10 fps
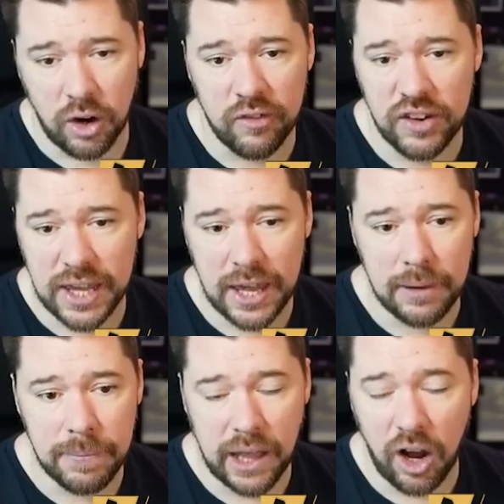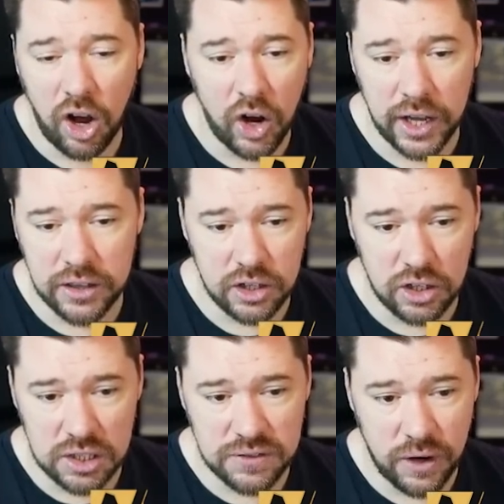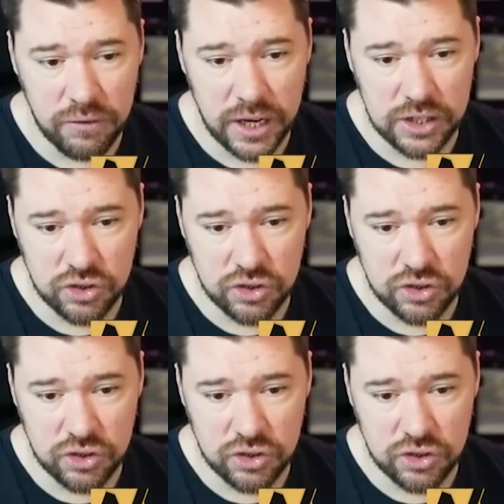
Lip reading: hopefully get a higher than a 95 rated